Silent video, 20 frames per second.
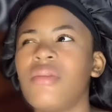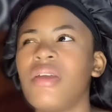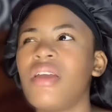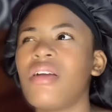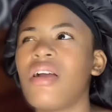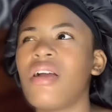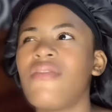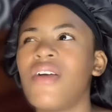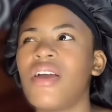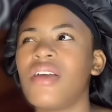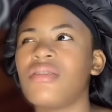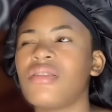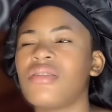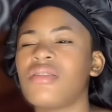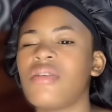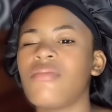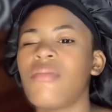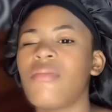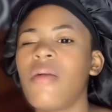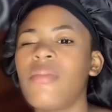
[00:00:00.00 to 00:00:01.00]
my ear apply, she
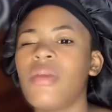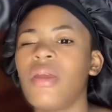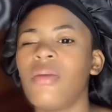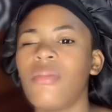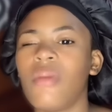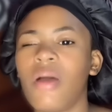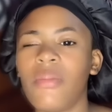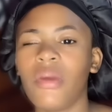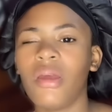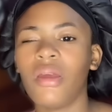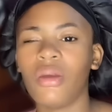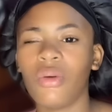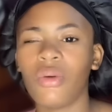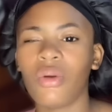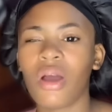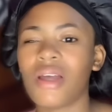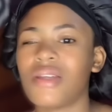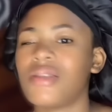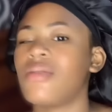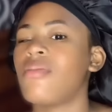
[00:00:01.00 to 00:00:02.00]
say, mommy,
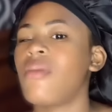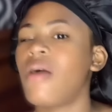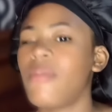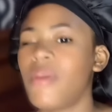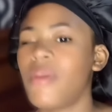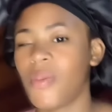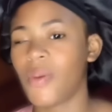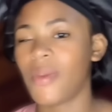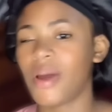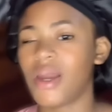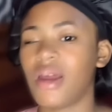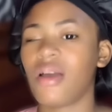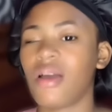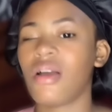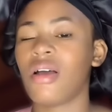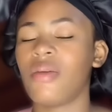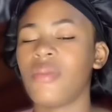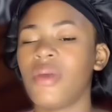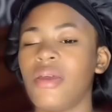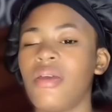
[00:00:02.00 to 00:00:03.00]
because I'm mommy, my mother
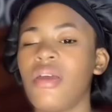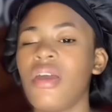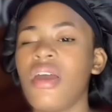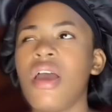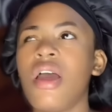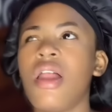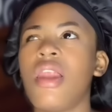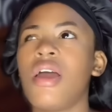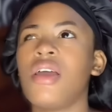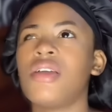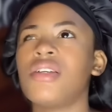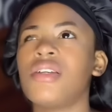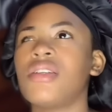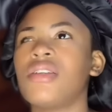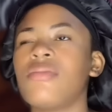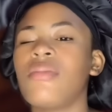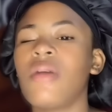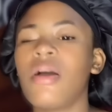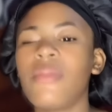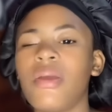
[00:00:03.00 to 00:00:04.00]
coming. Like she
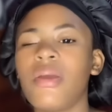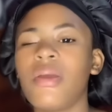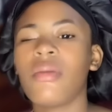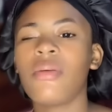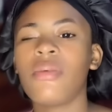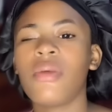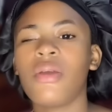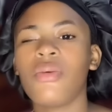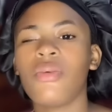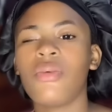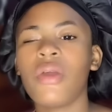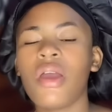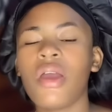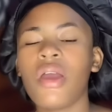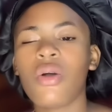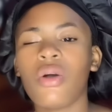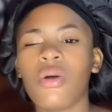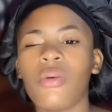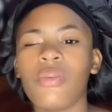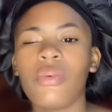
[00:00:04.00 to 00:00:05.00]
say, mommy,
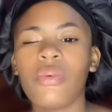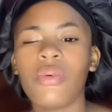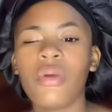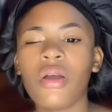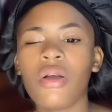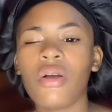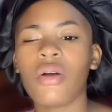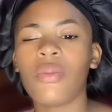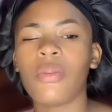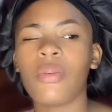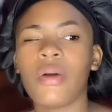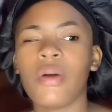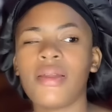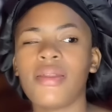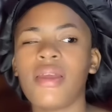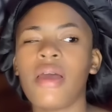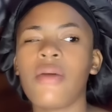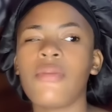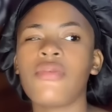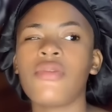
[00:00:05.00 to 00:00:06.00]
wake up, a
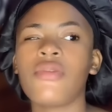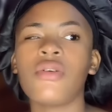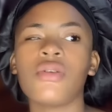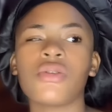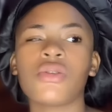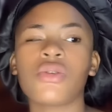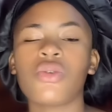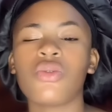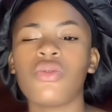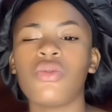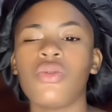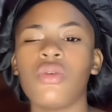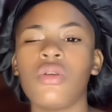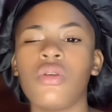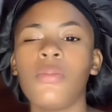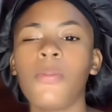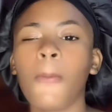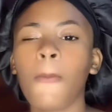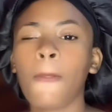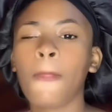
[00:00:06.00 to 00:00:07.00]
time for go
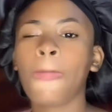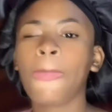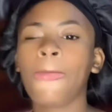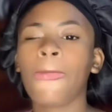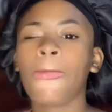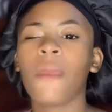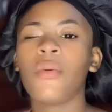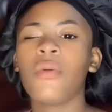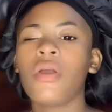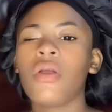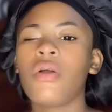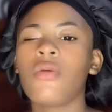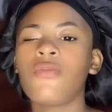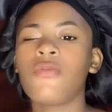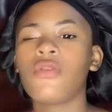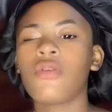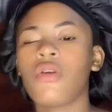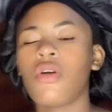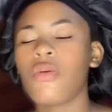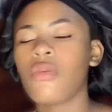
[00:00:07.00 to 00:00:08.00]
school. Wake
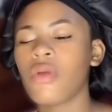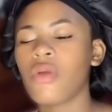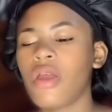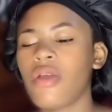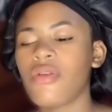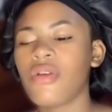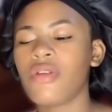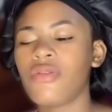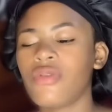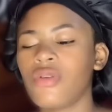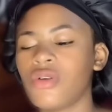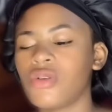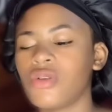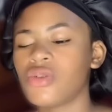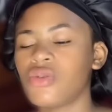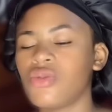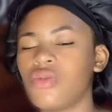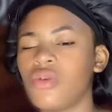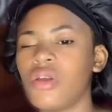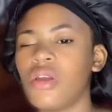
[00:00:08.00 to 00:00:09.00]
up, come get ready for go
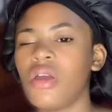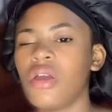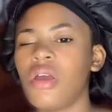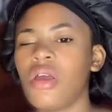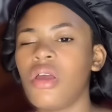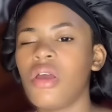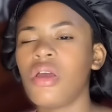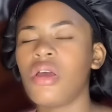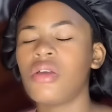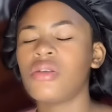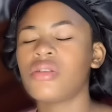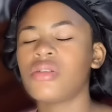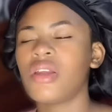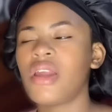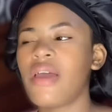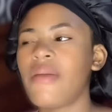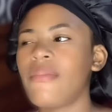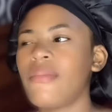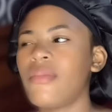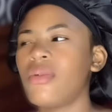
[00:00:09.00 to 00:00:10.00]
school. So
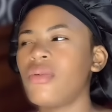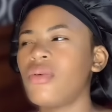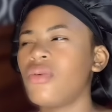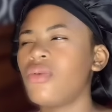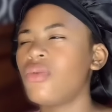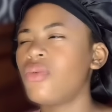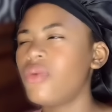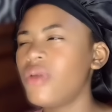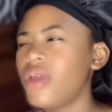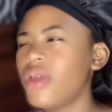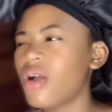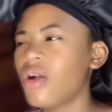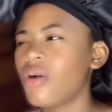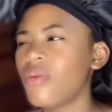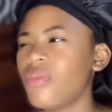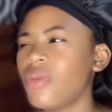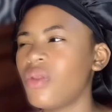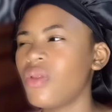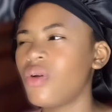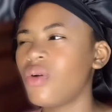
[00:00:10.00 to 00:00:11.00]
like, I wake
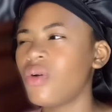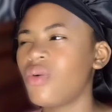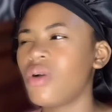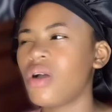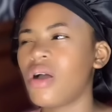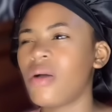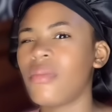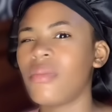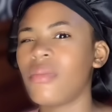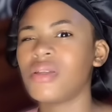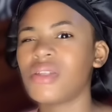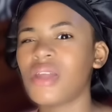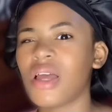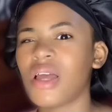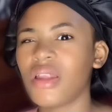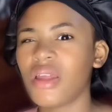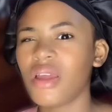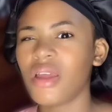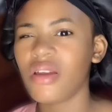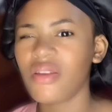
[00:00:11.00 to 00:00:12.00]
up now, I'm going to
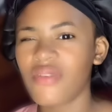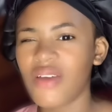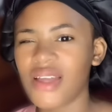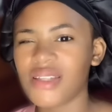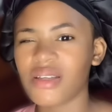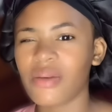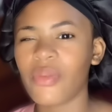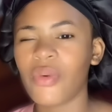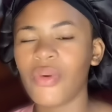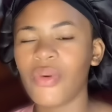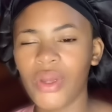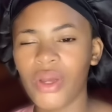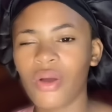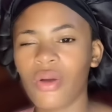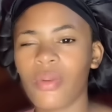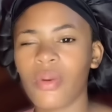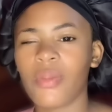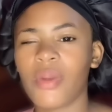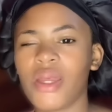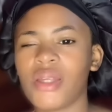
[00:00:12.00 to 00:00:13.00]
start ear device, I'm going to wake
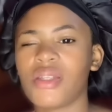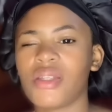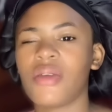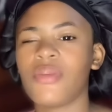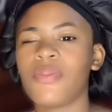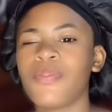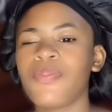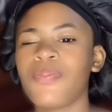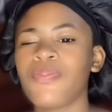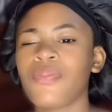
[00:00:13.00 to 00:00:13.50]
up. I say,